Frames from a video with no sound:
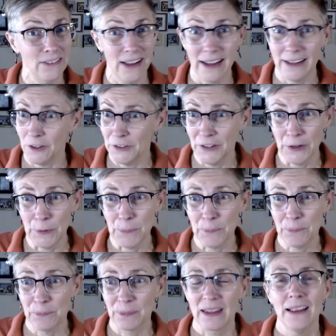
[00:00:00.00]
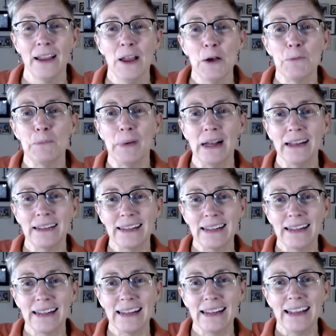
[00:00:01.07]
I don't know but
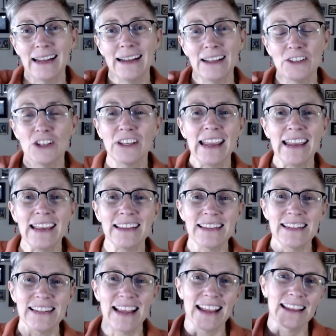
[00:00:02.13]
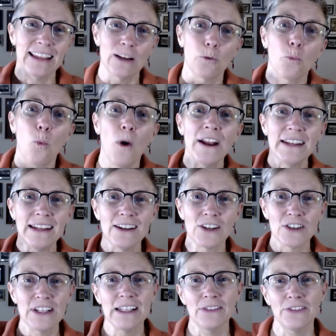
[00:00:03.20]
uh, you can't say that one year
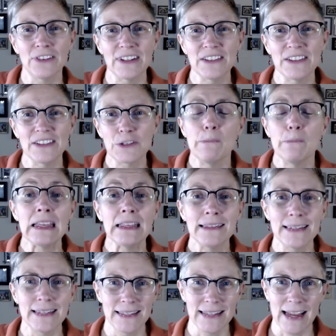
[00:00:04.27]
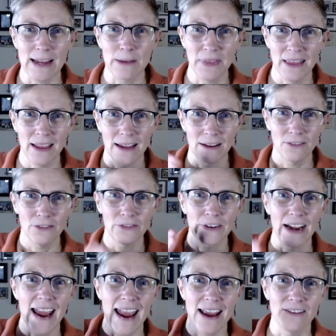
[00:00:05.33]
difference means the same thing for
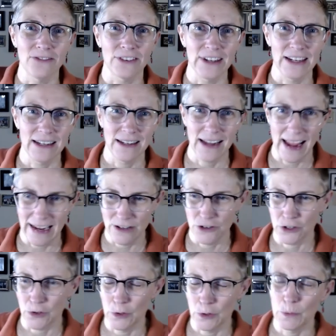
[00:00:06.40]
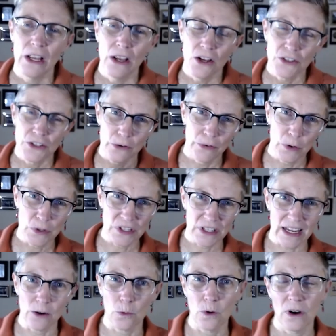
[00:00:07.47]
every age group. So folks
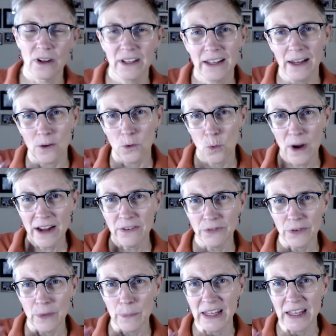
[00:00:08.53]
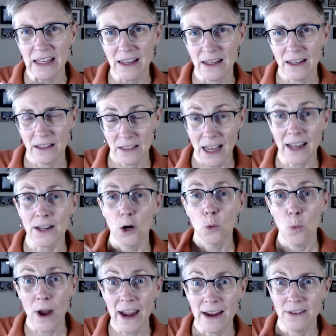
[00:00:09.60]
get get away from the got
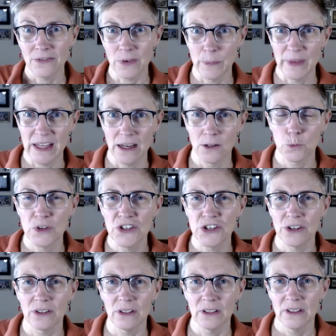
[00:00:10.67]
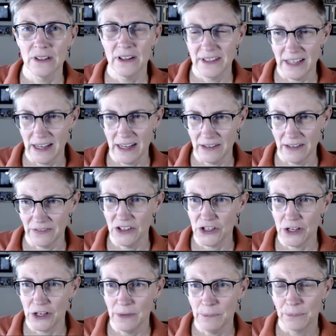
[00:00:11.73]
away from the original
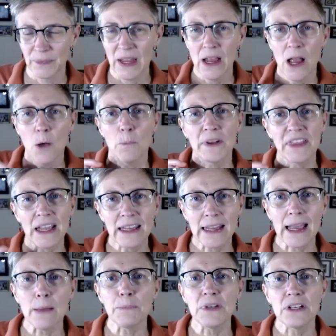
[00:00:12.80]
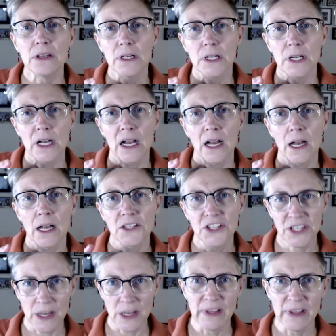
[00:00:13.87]
definition, but they kept uh,
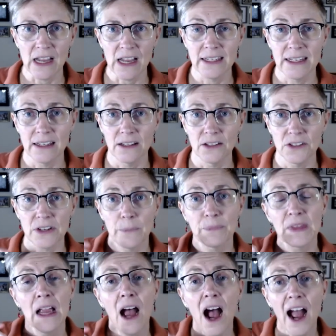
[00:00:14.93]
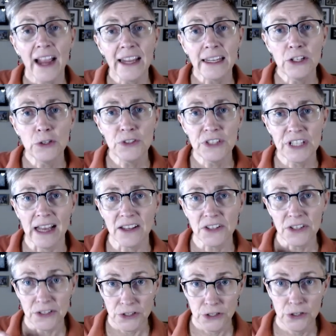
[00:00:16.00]
some of the ideas. IQ
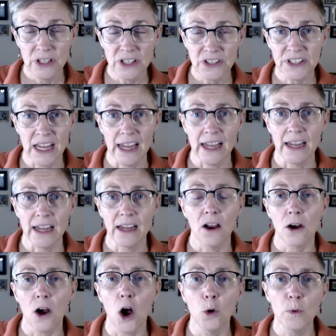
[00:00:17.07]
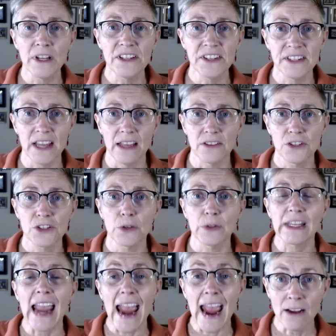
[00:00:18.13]
tests to this day are always set so
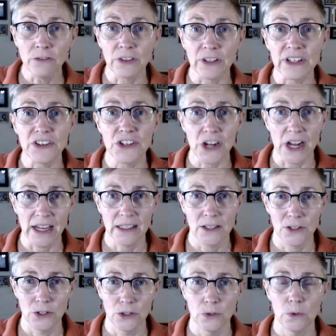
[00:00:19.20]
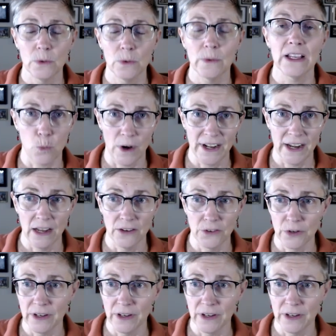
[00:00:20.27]
the average IQ is 100.